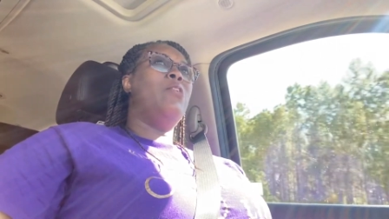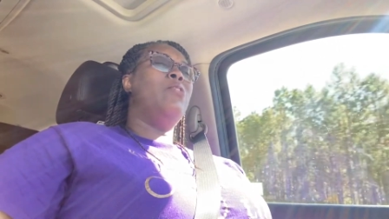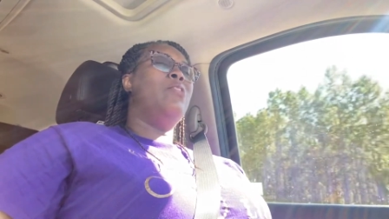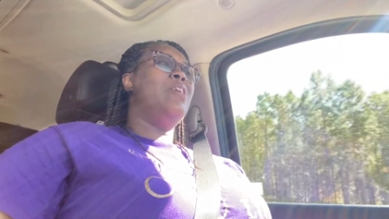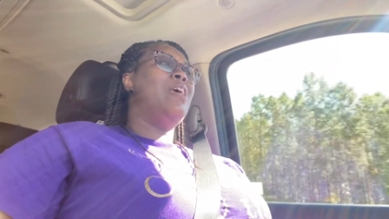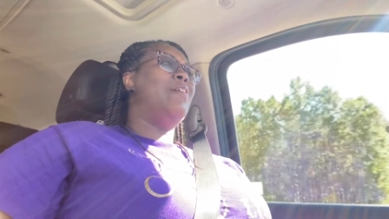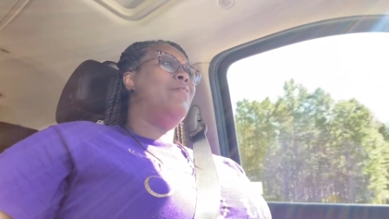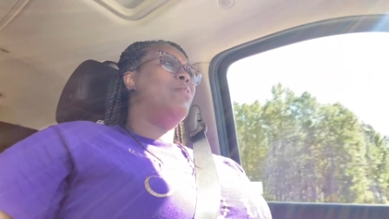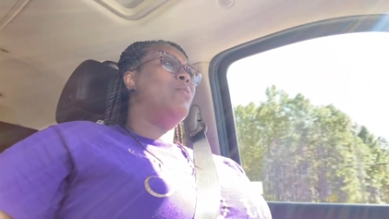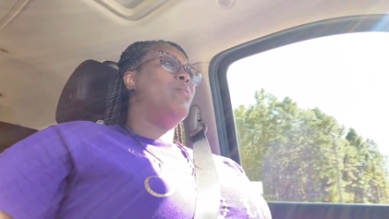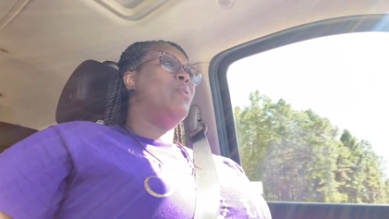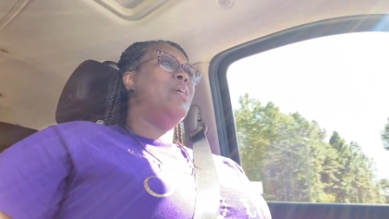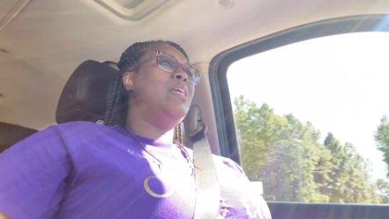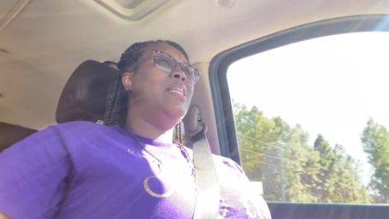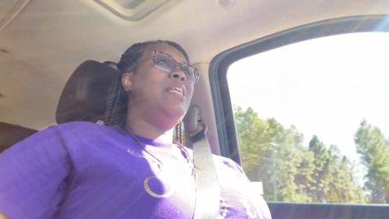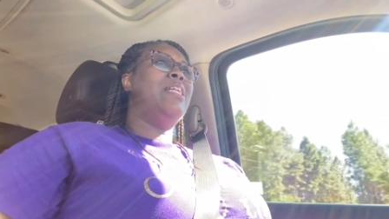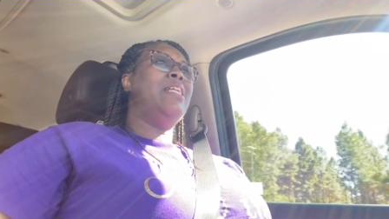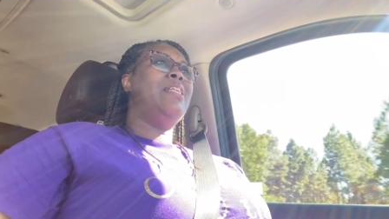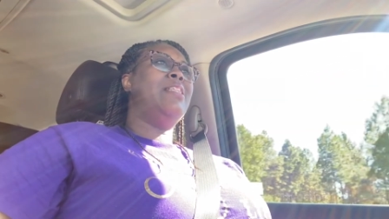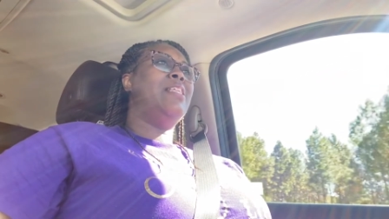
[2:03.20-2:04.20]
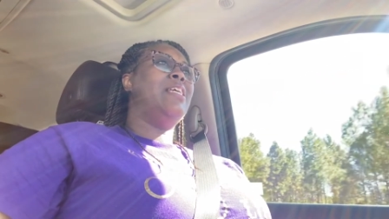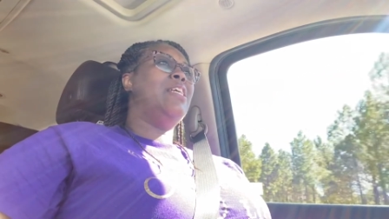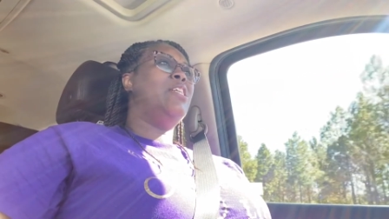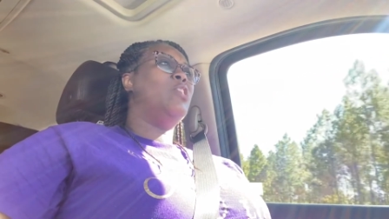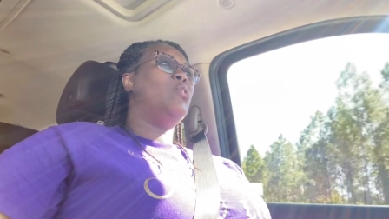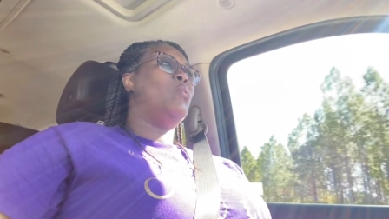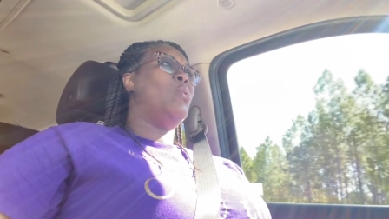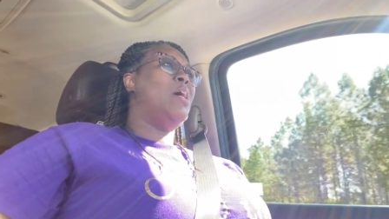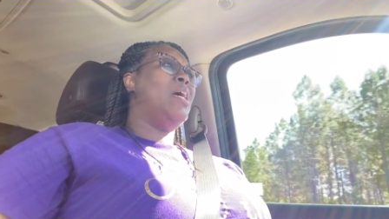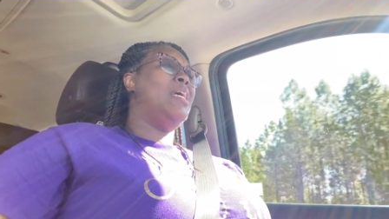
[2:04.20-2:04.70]
never read
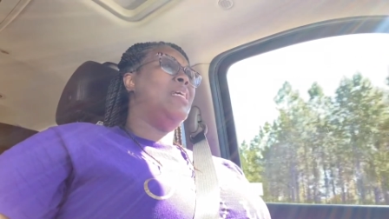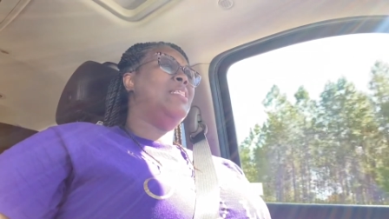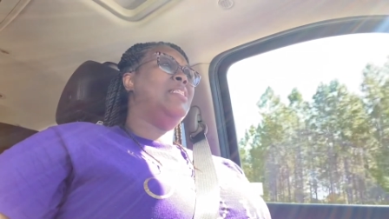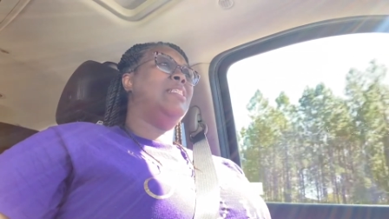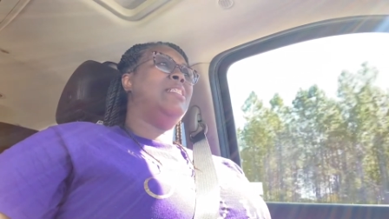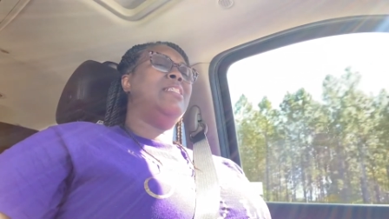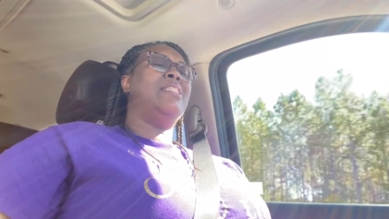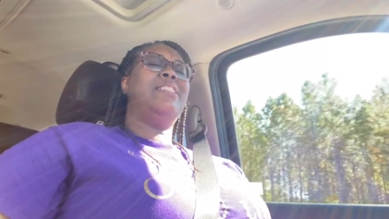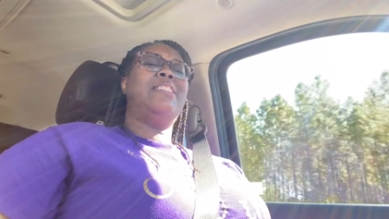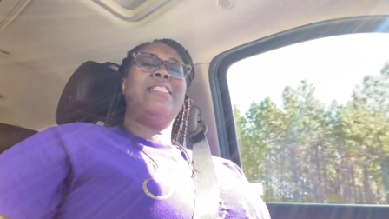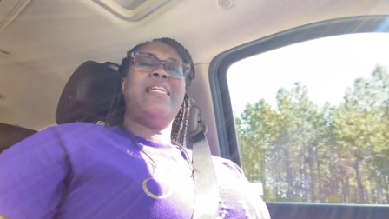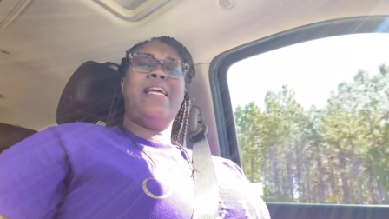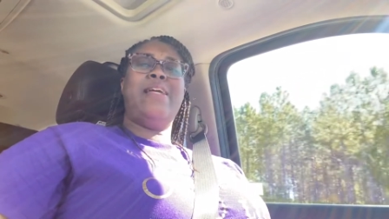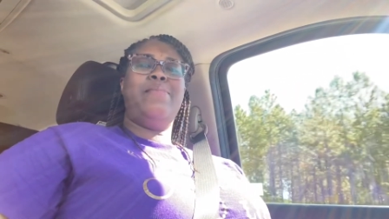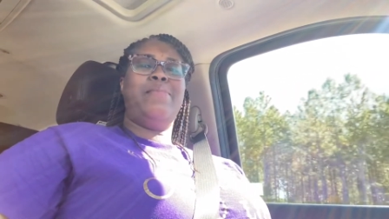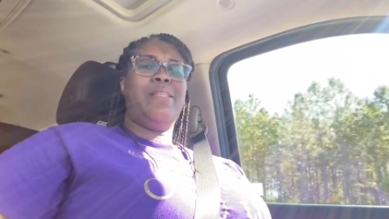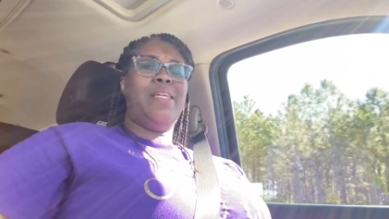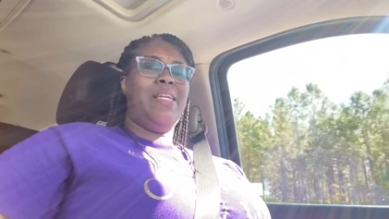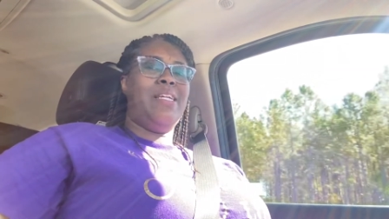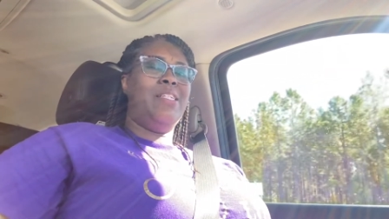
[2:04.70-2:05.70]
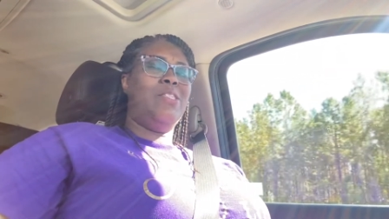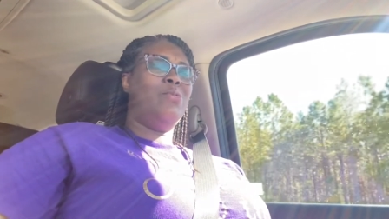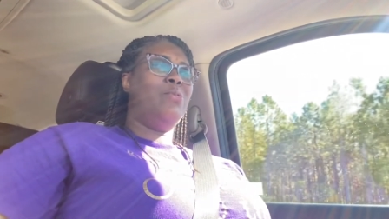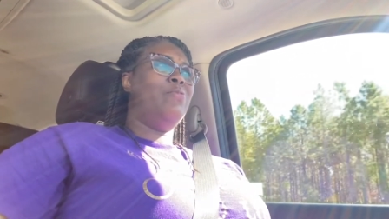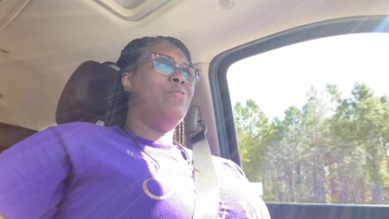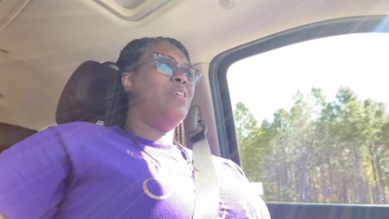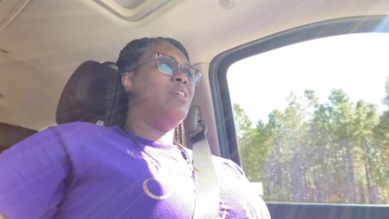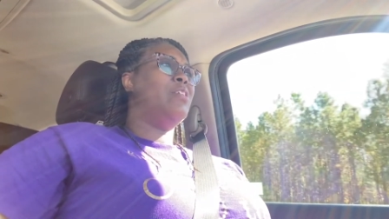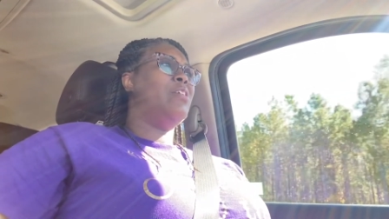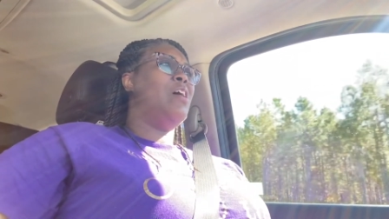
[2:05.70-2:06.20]
anything twice and the same thing is
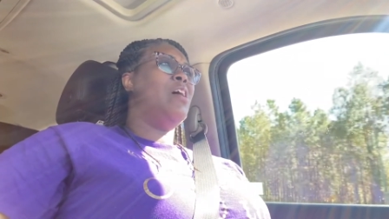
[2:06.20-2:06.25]
revealed.